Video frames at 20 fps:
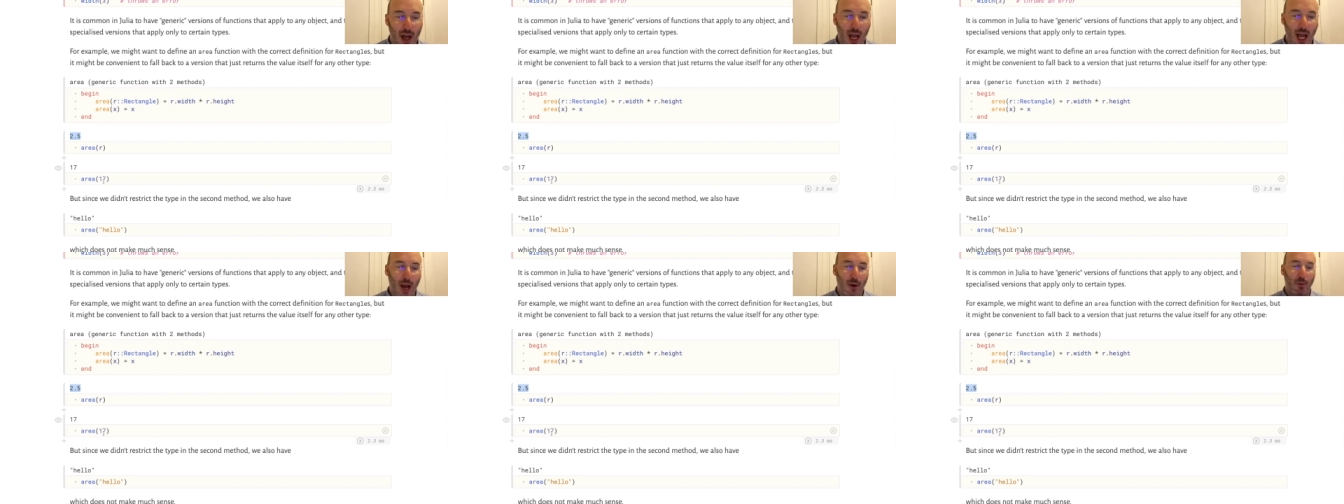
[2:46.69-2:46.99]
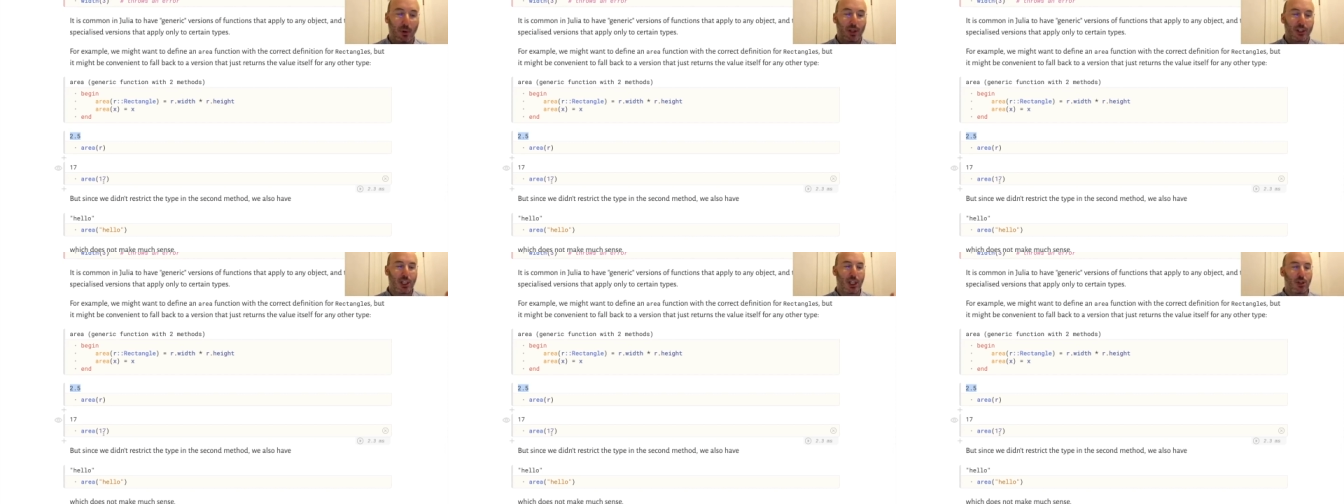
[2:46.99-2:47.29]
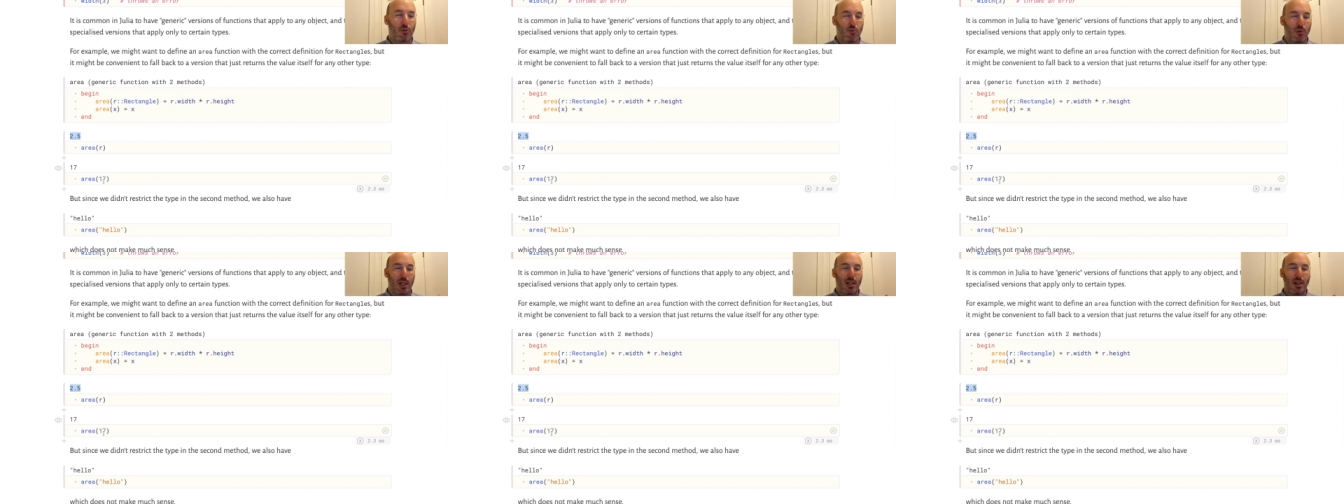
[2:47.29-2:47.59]
it will just
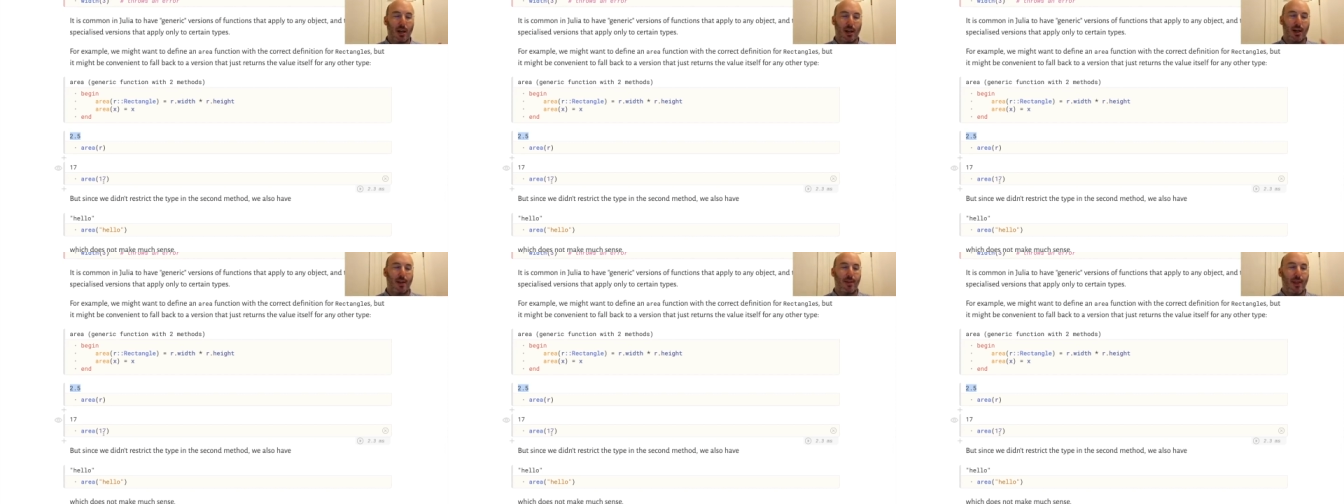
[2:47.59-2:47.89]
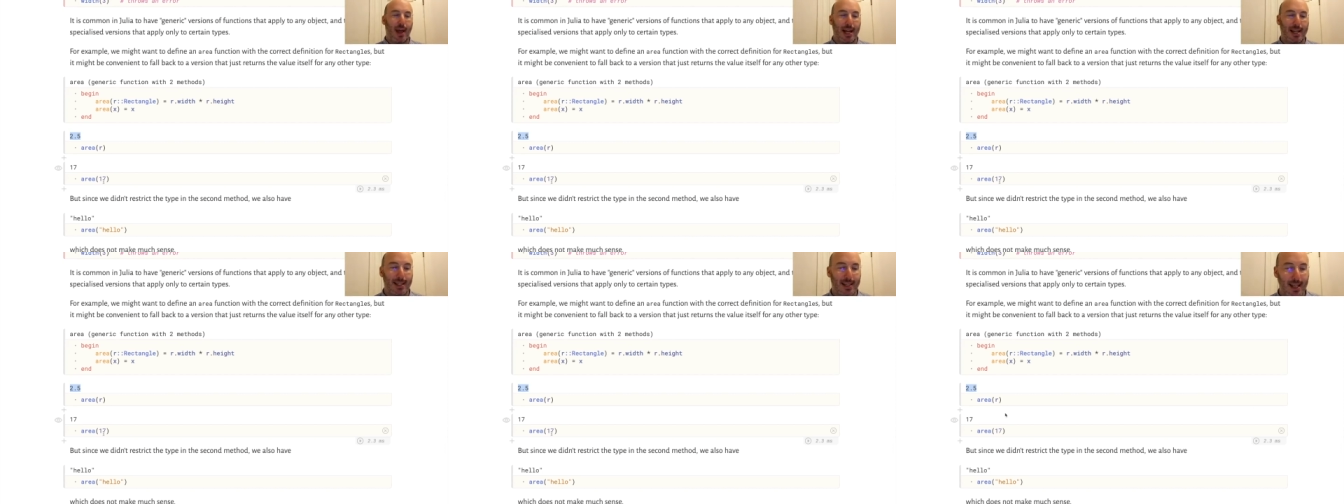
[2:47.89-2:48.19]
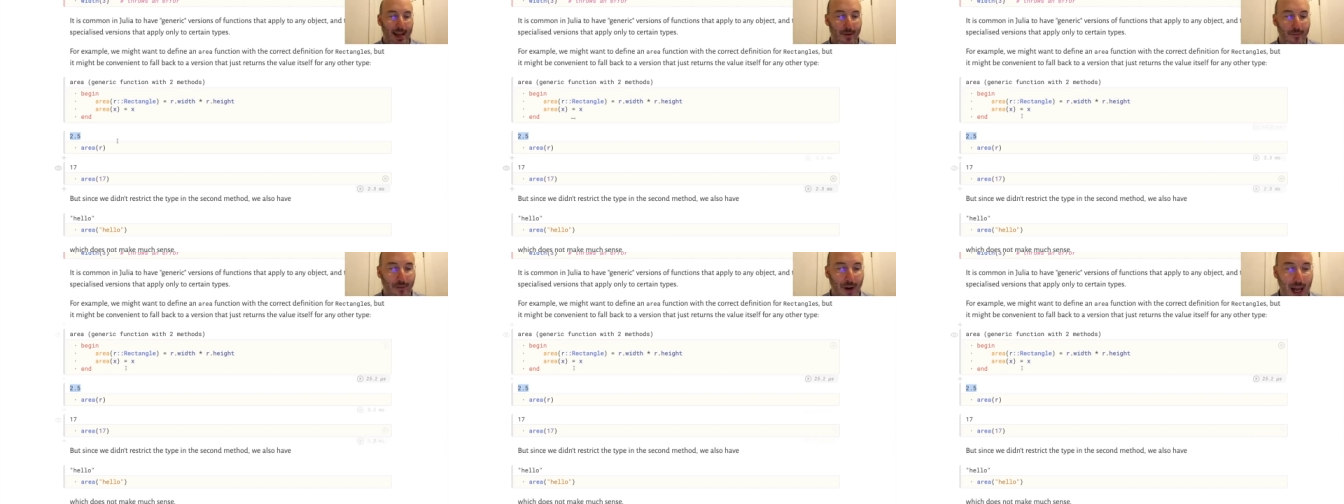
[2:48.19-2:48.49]
return that
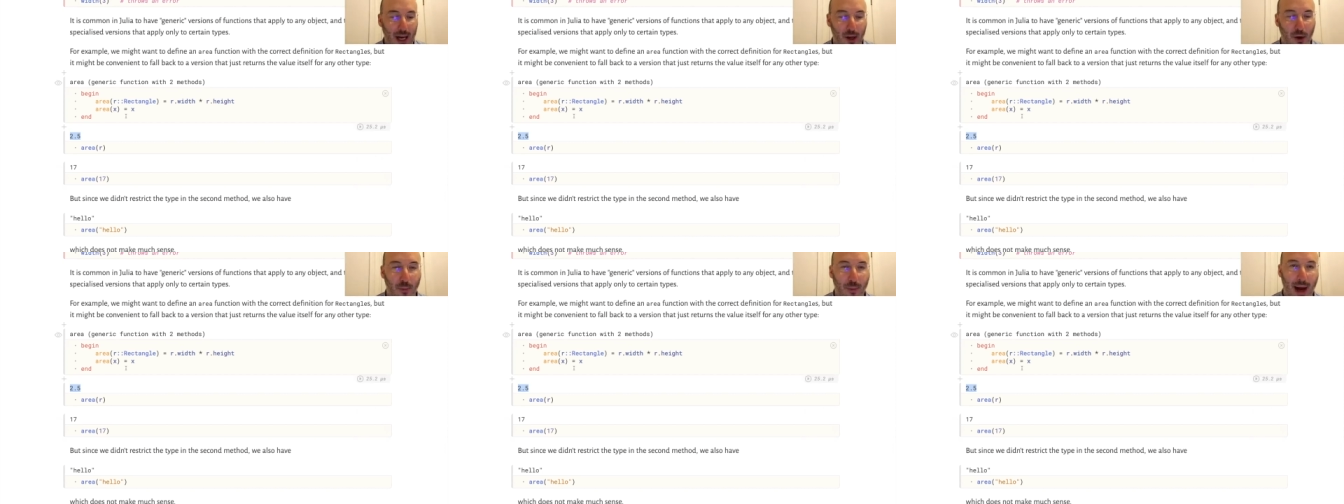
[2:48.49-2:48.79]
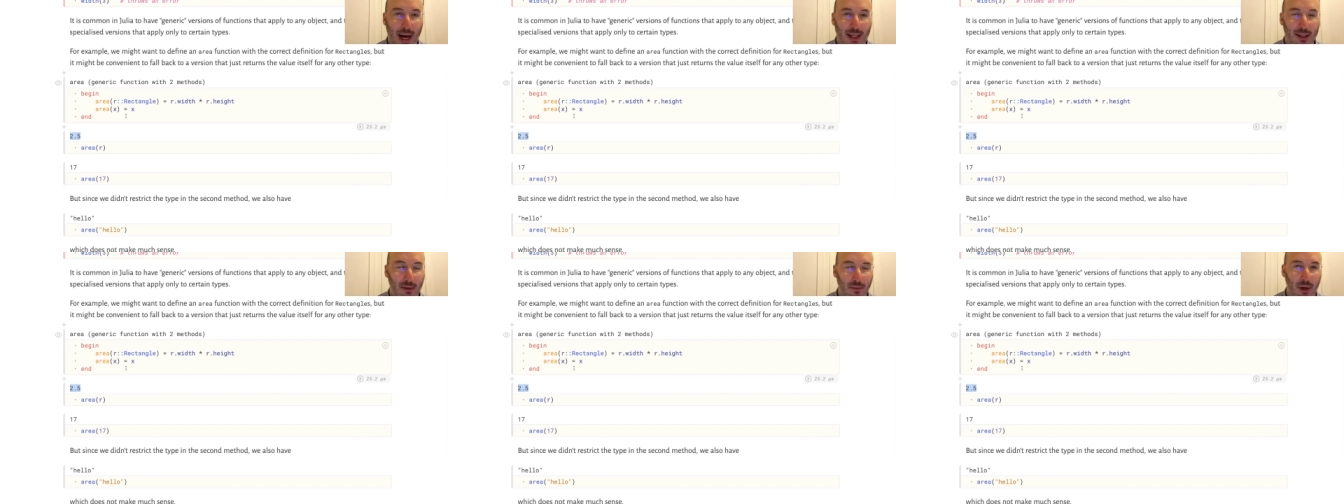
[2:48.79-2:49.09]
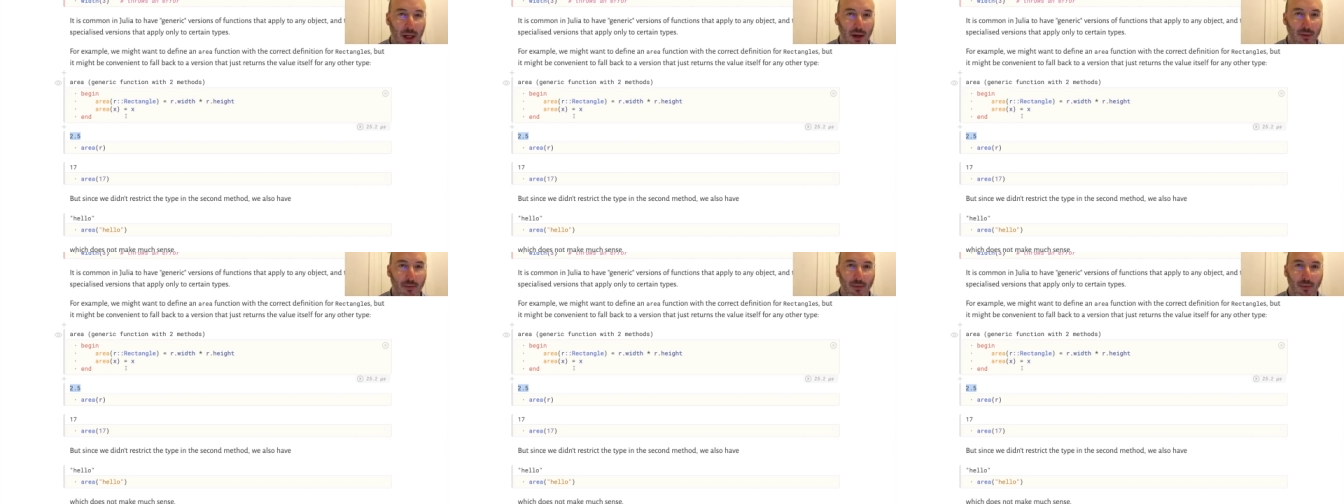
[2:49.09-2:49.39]
same value back to me.